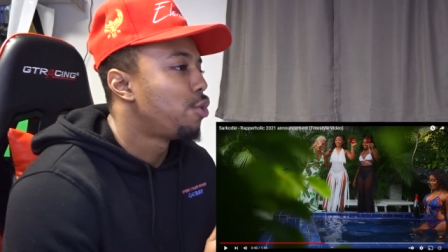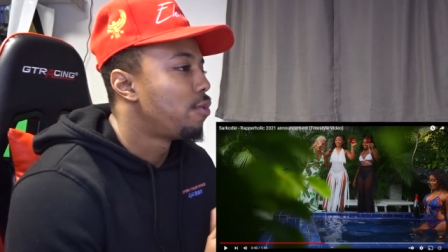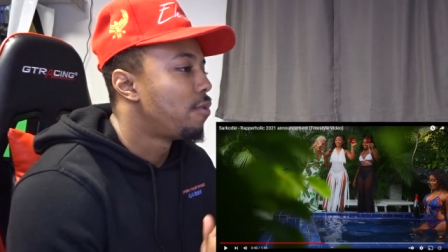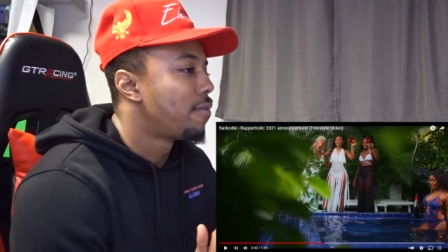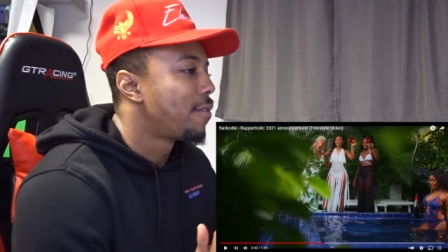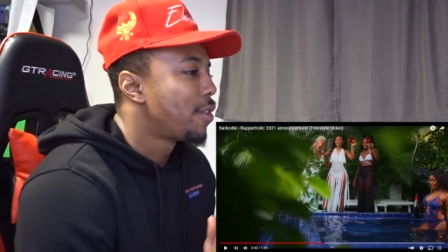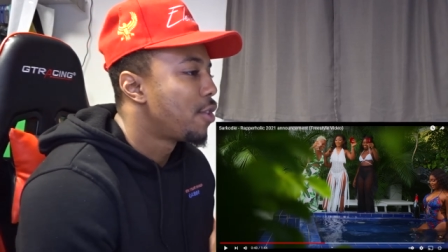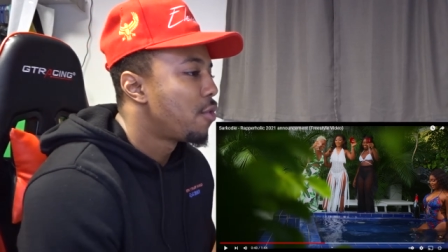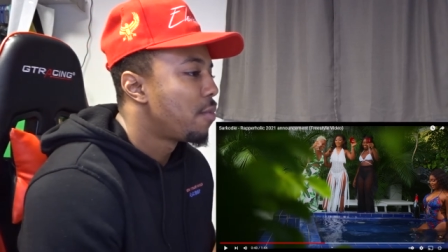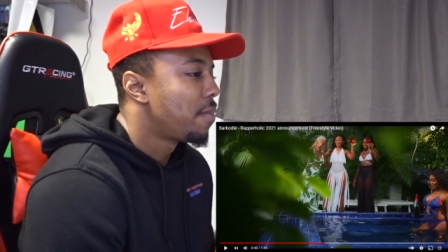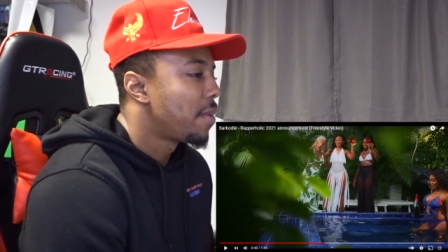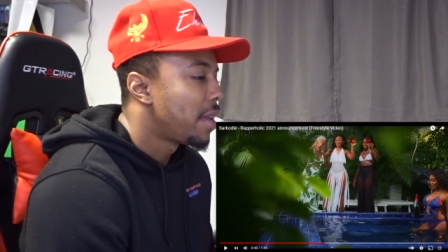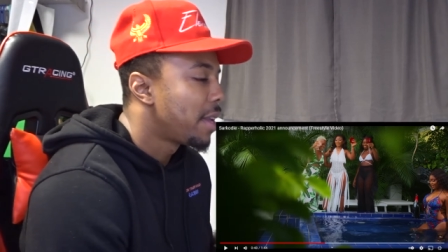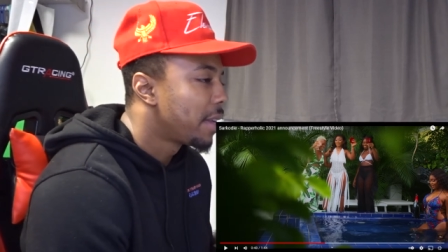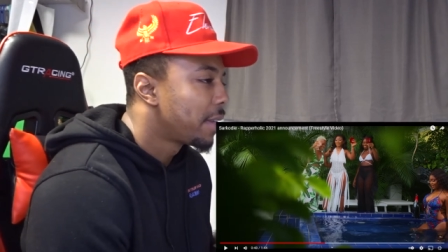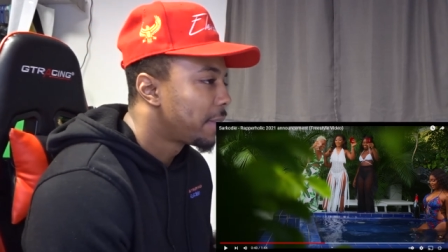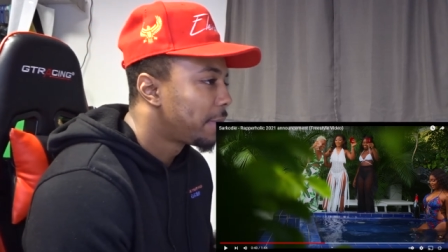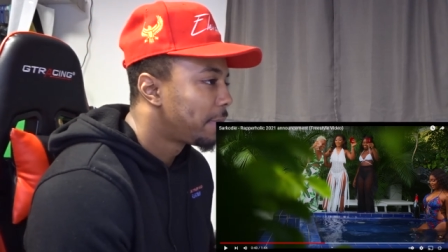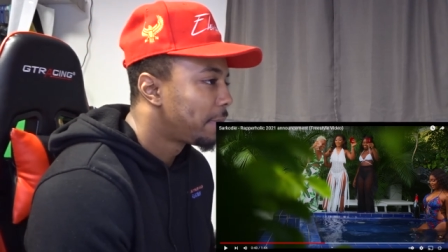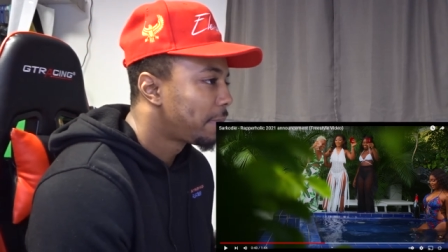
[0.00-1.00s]
You feel me?
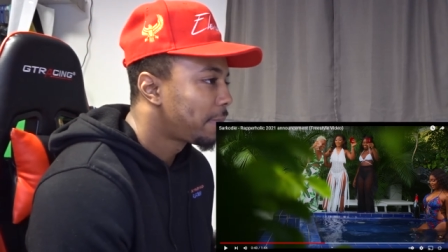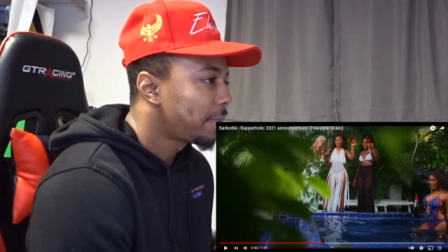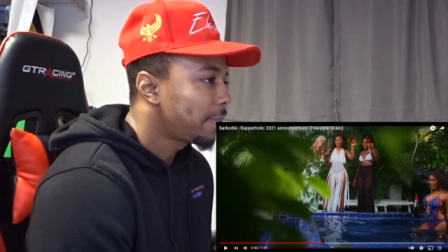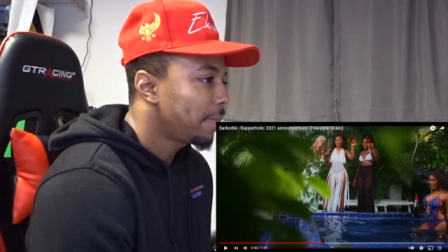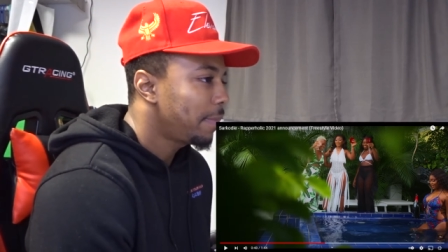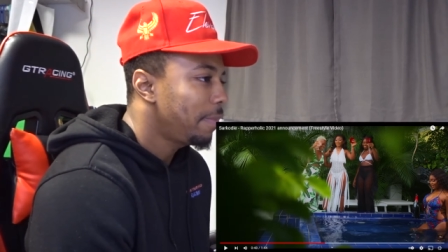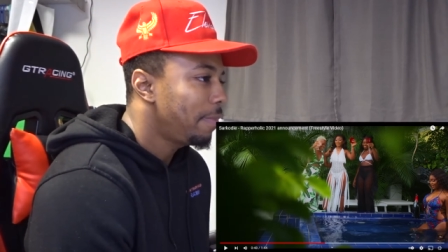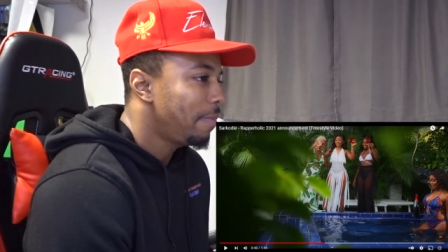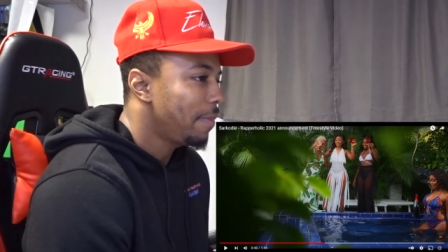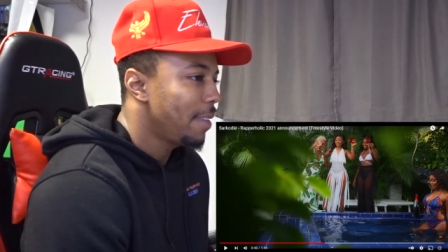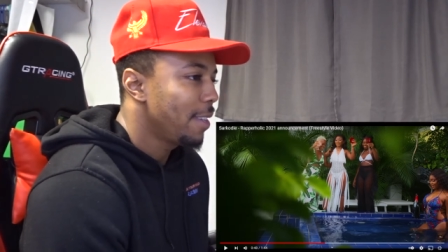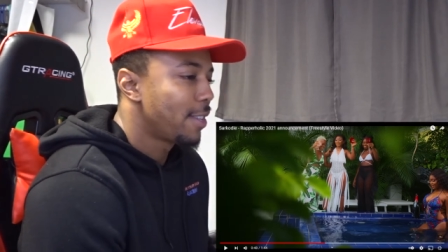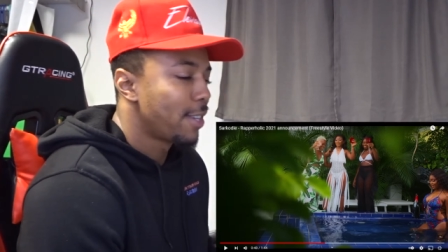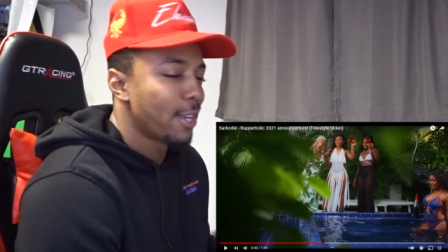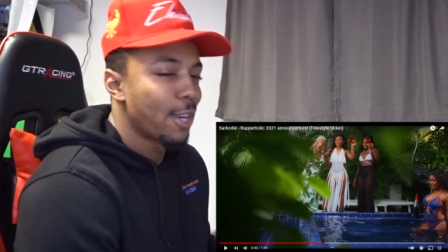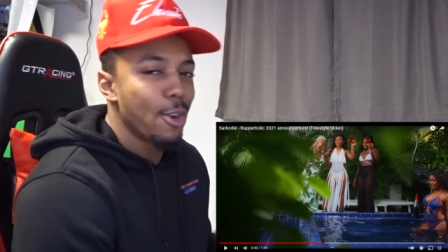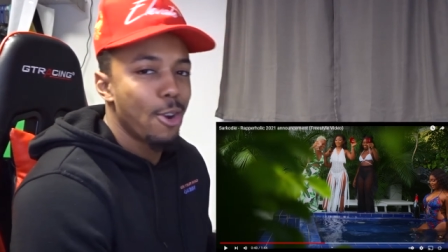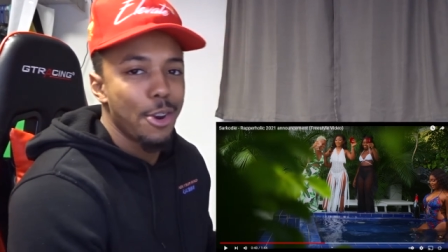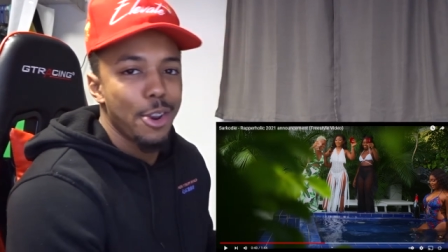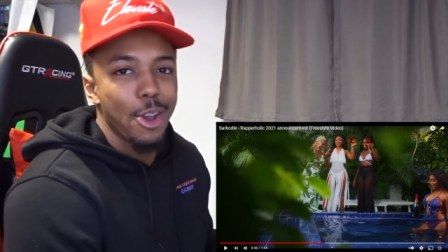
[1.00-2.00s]

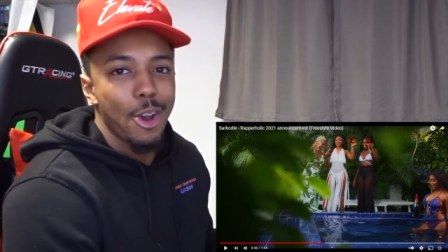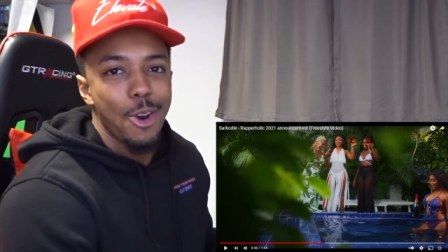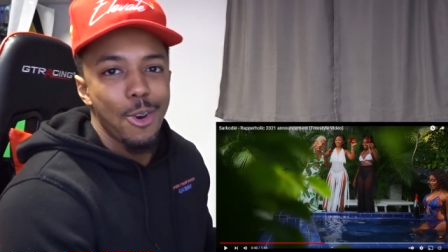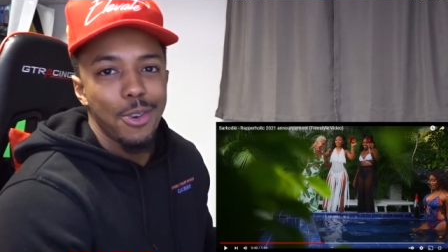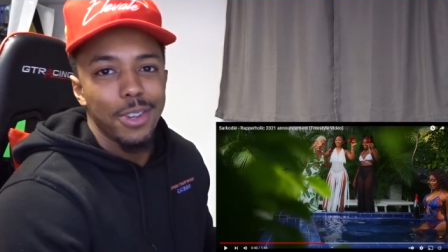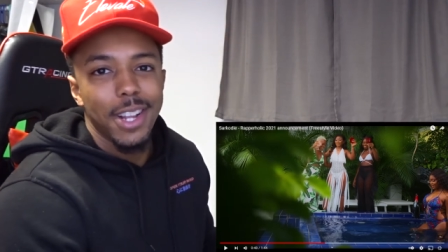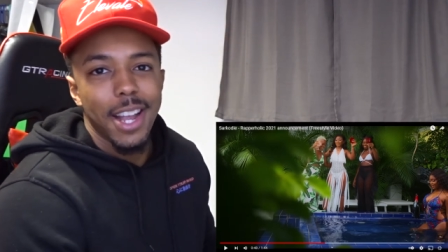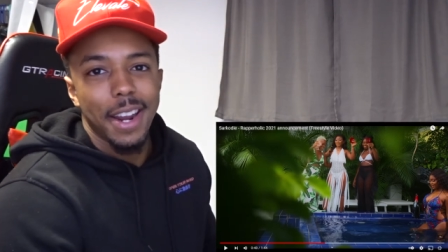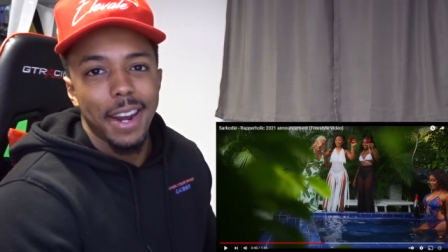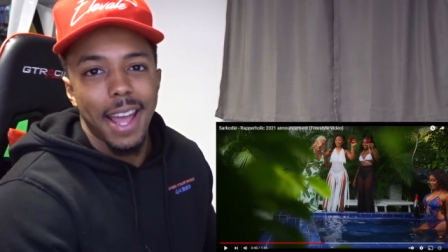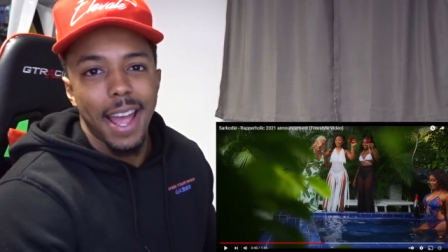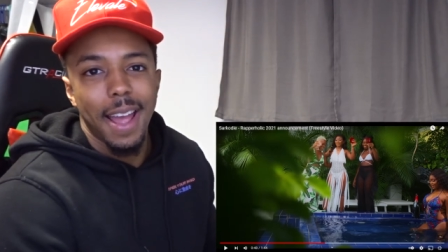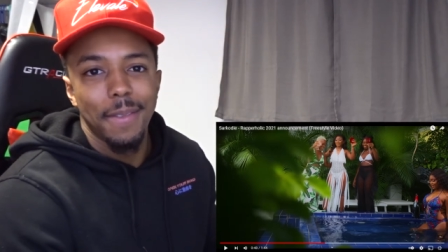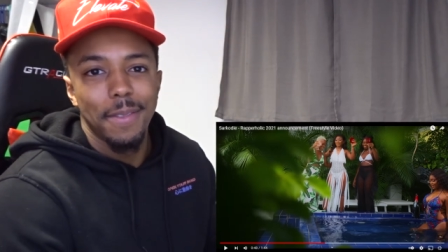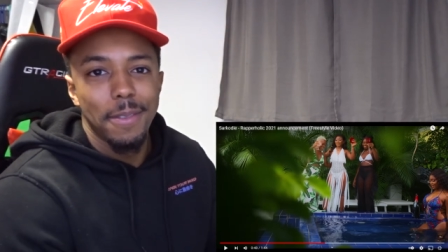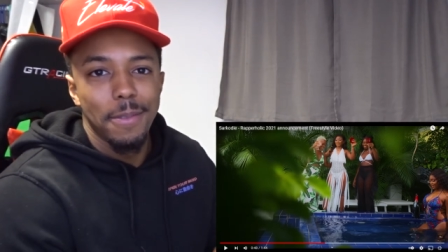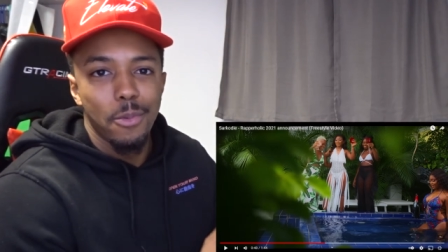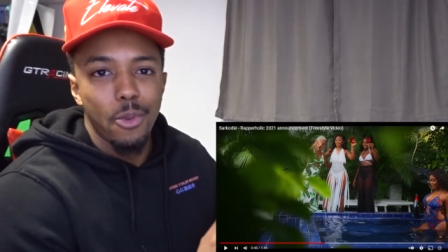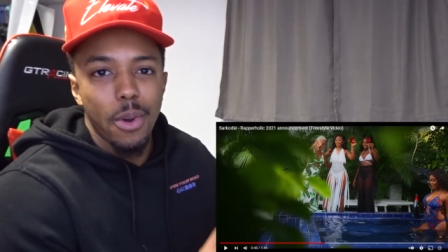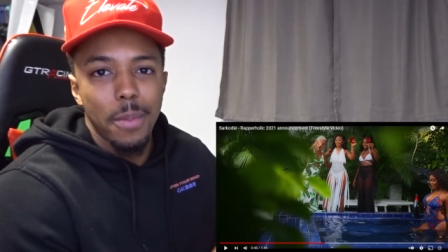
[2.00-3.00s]
Sarkodie always got to
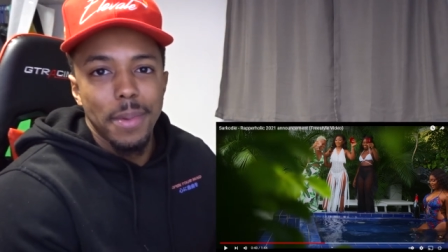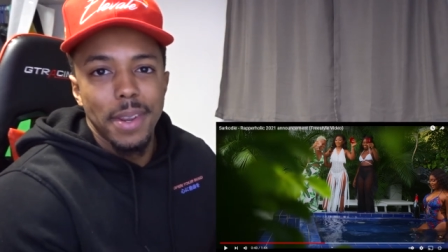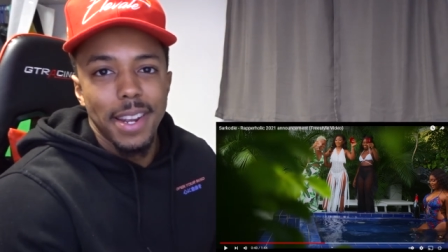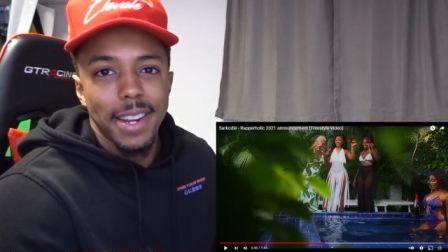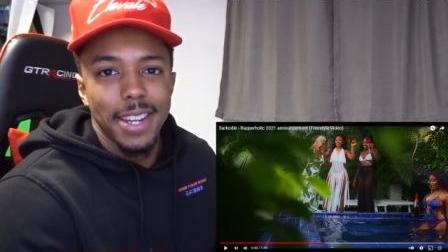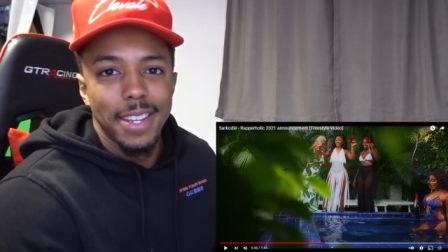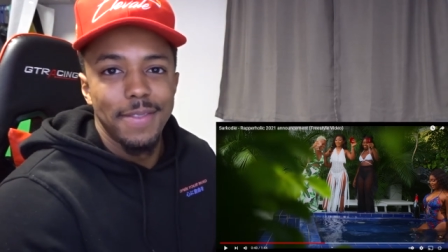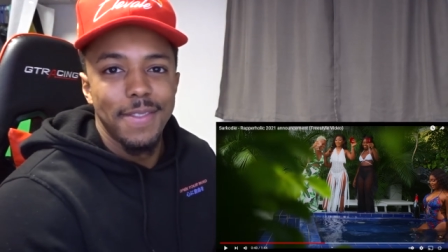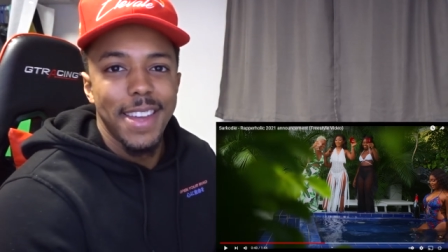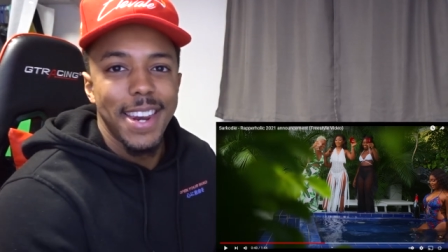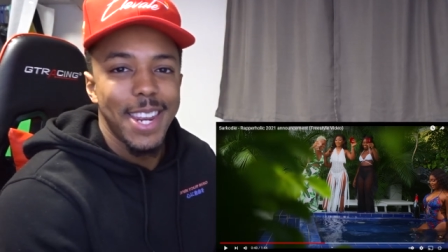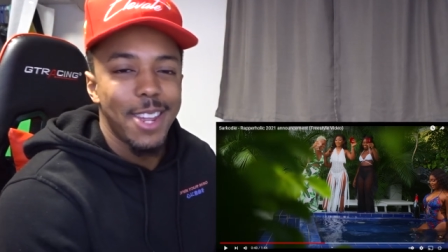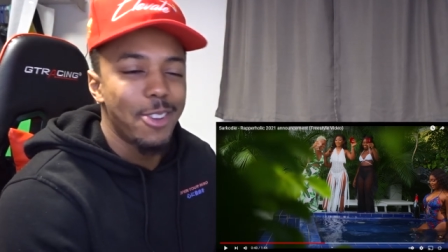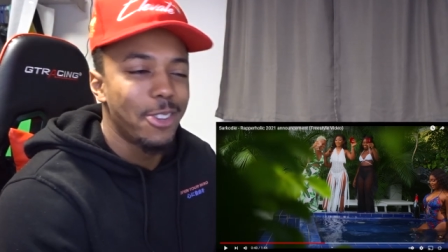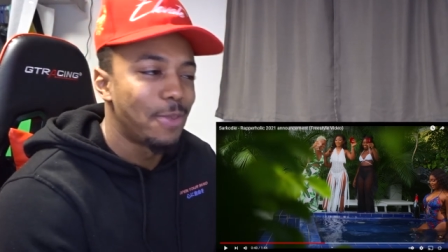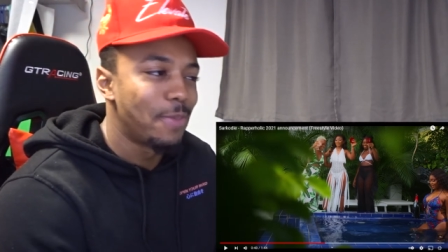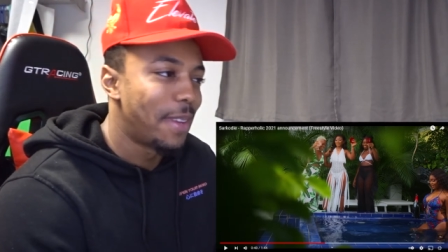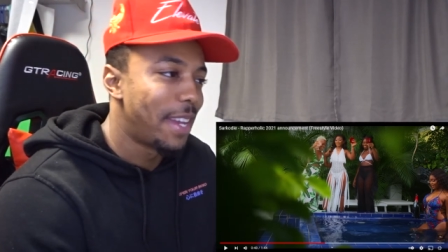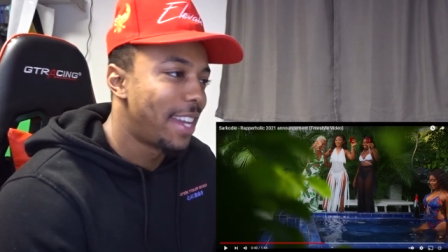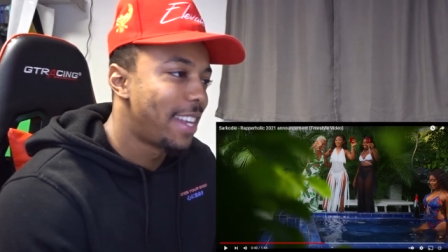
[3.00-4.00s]
have the women in his
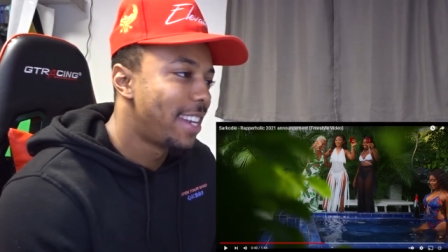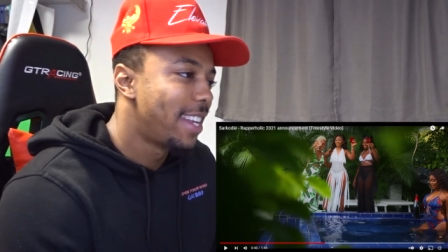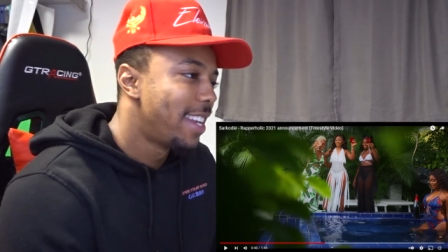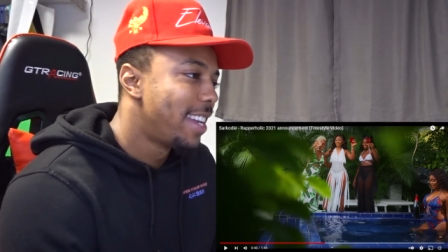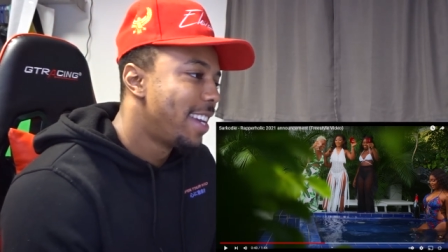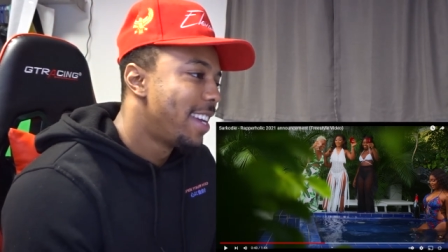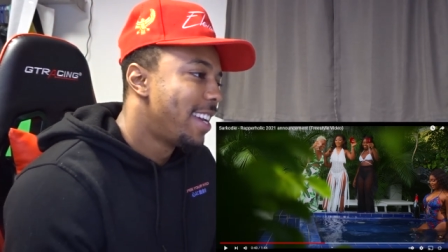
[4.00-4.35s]
videos, man.